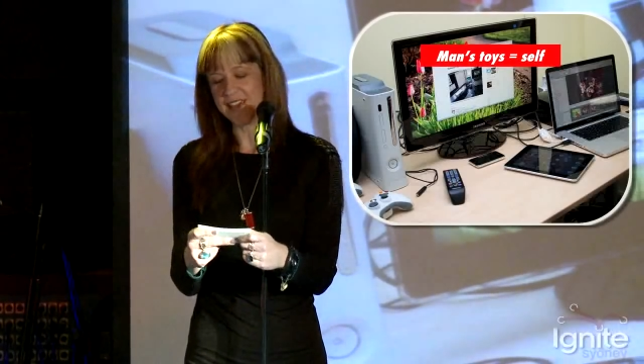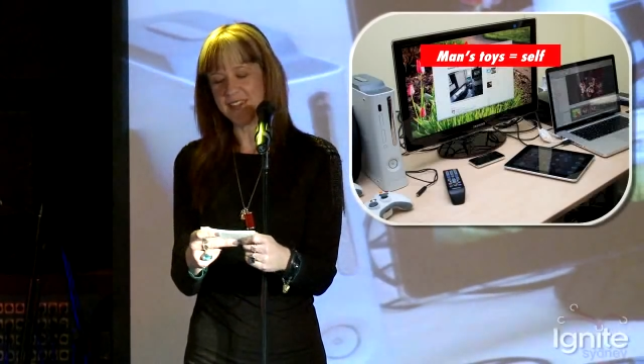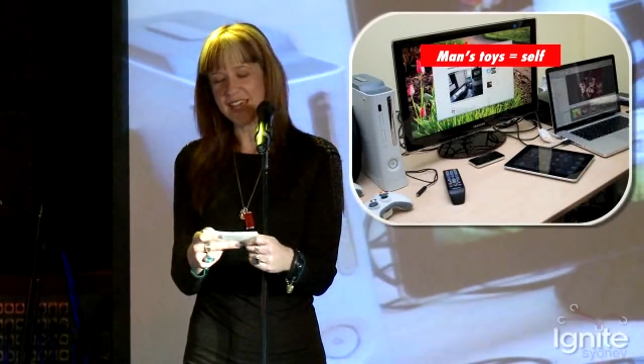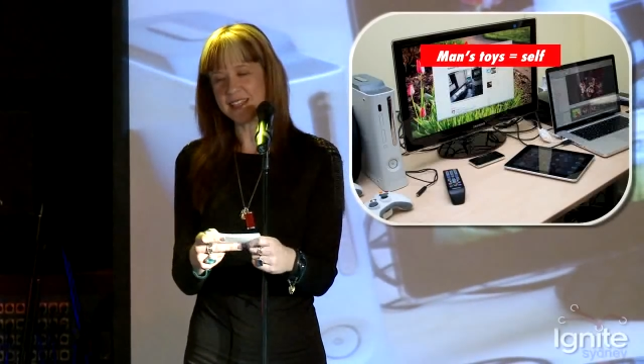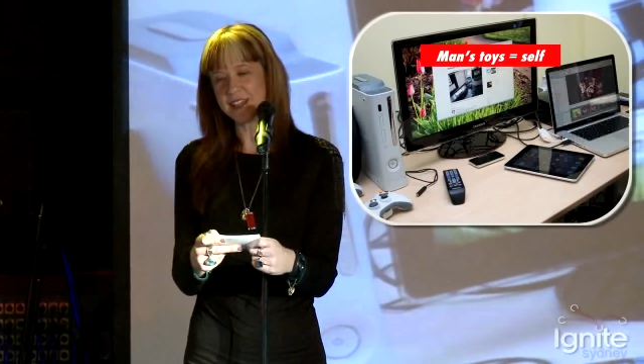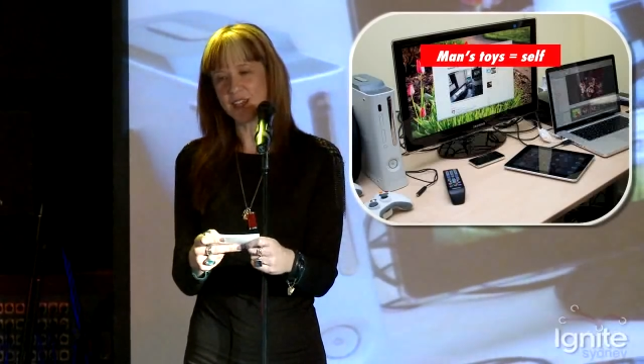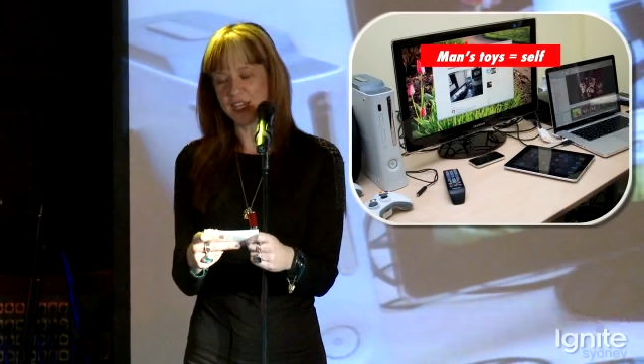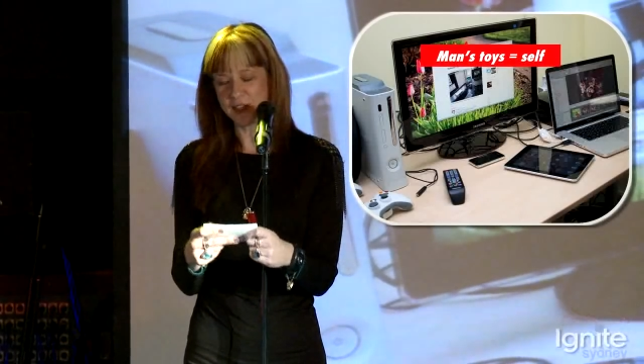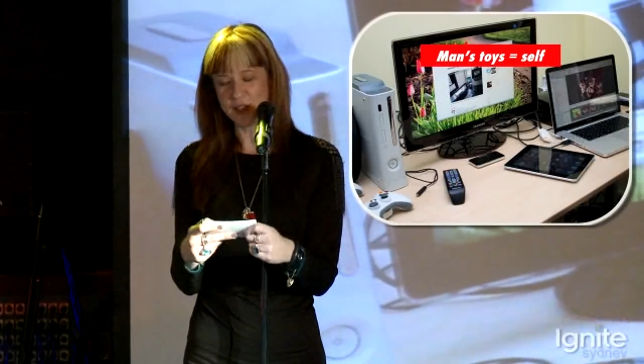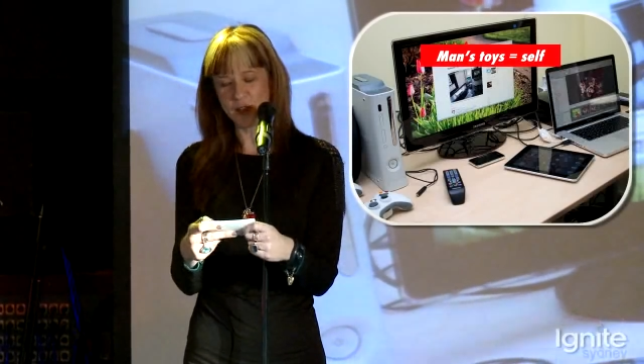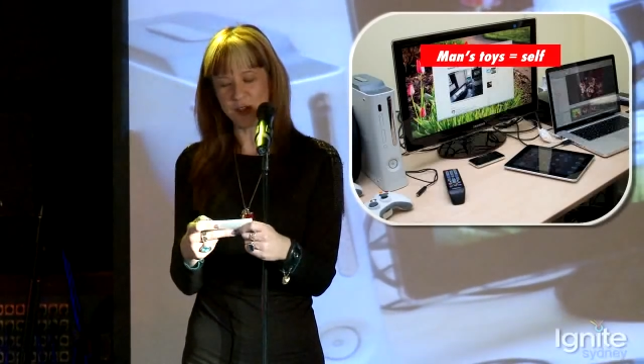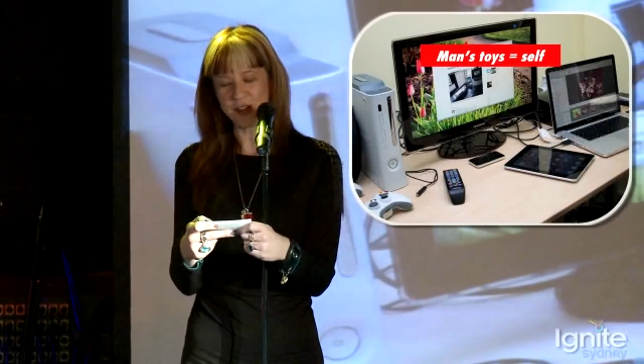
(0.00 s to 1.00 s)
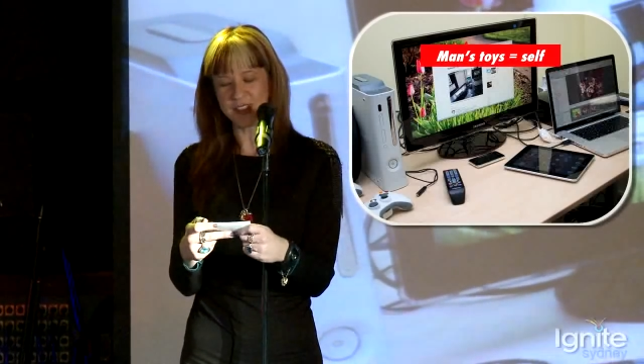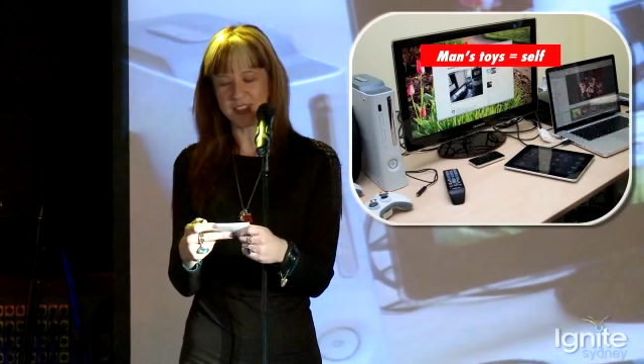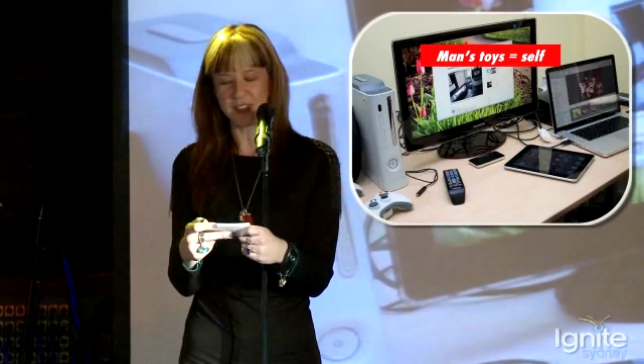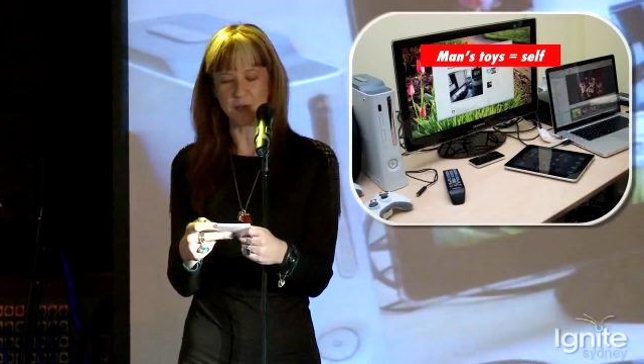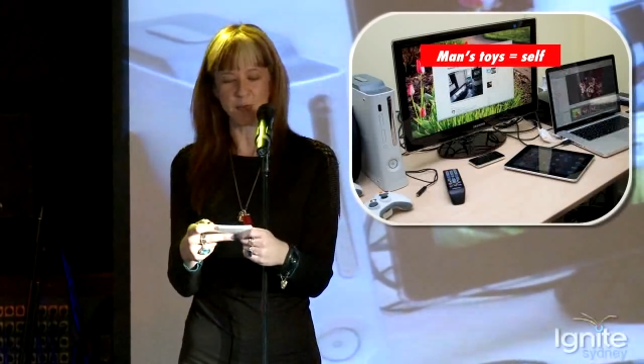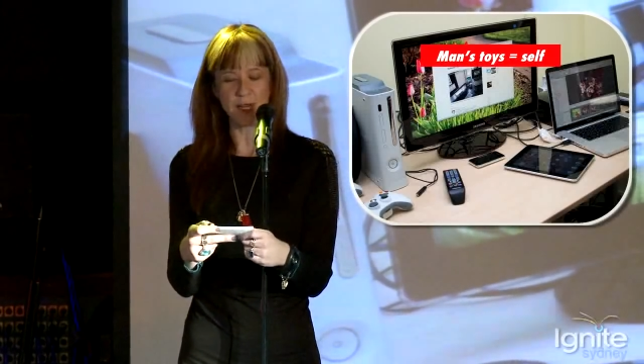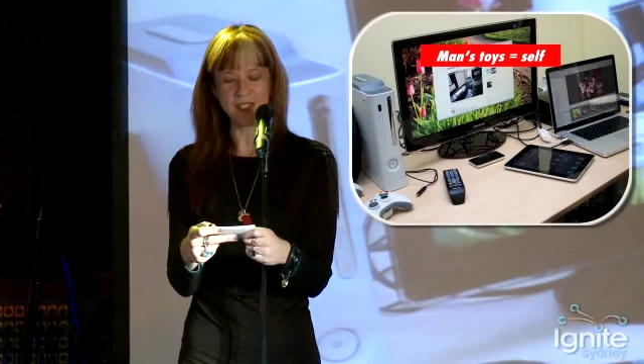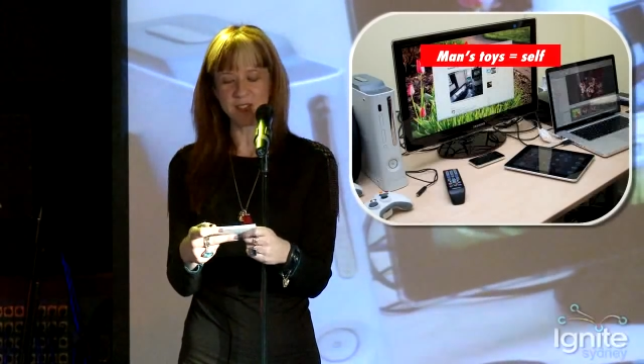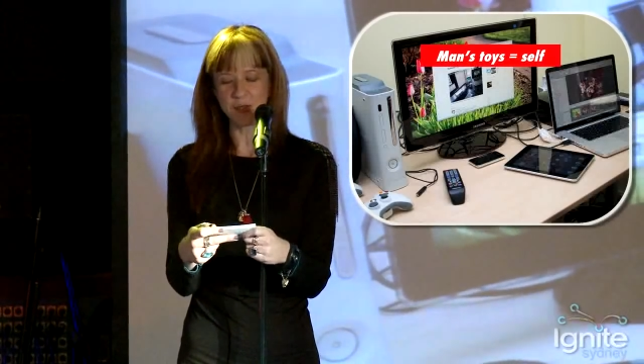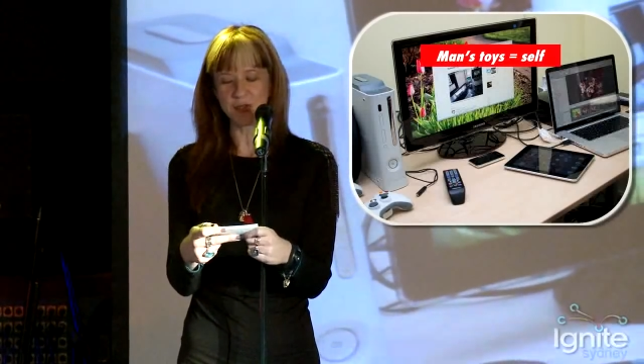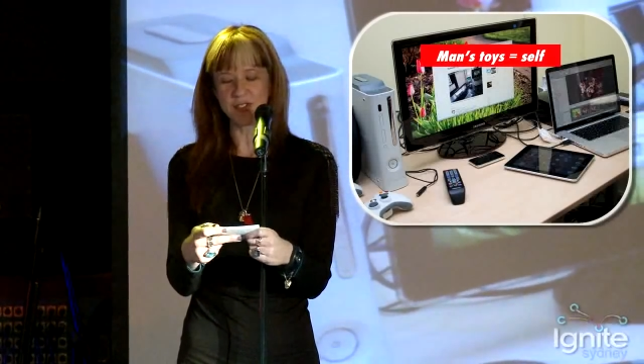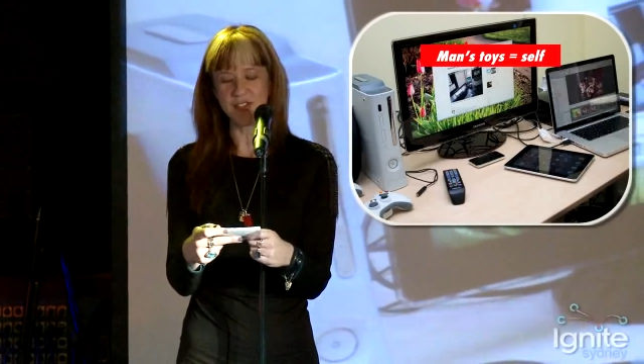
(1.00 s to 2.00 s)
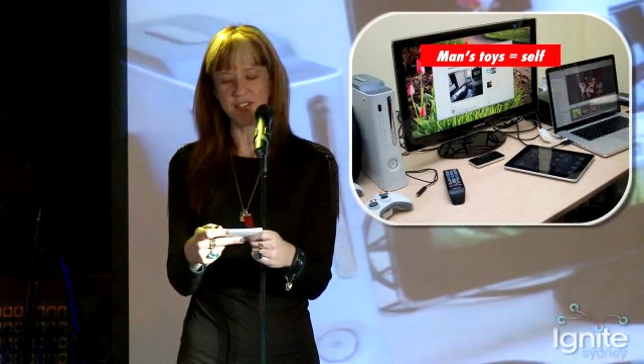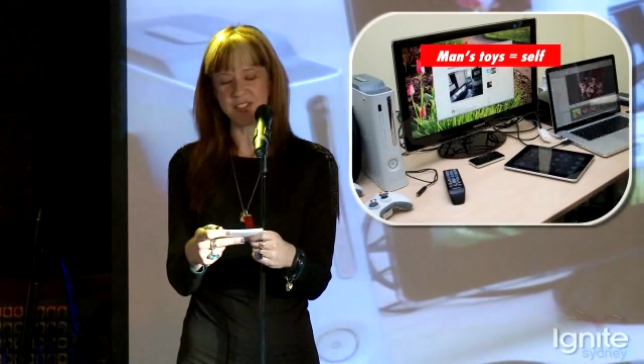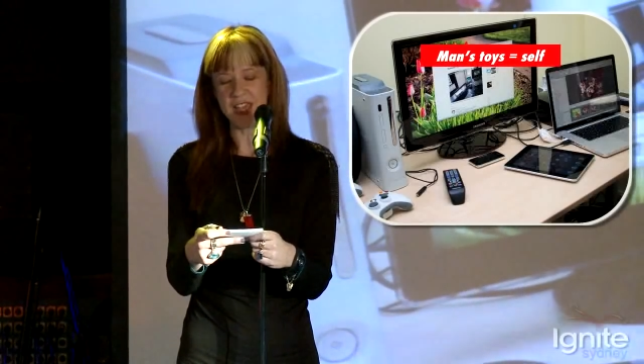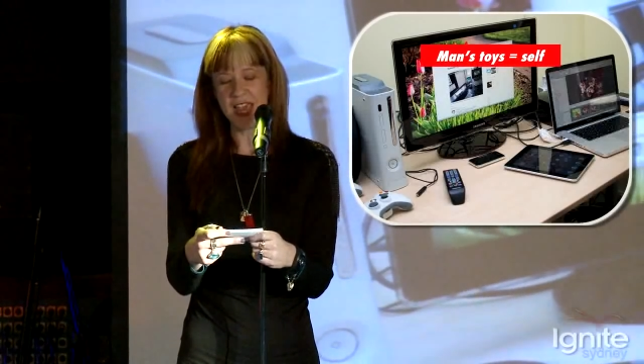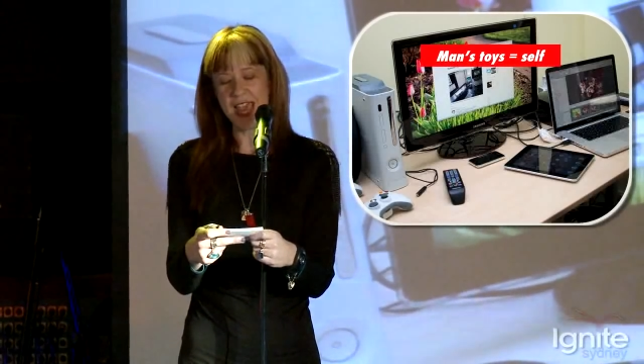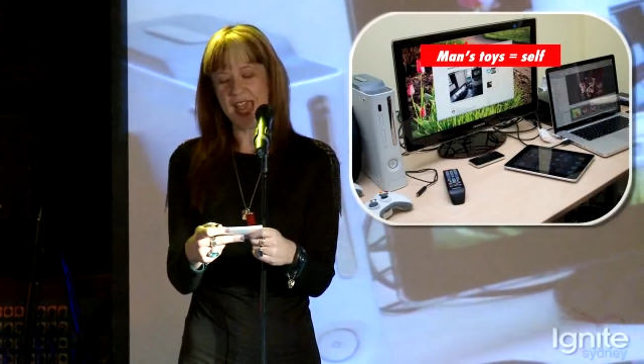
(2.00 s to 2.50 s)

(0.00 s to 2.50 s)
and that includes the resources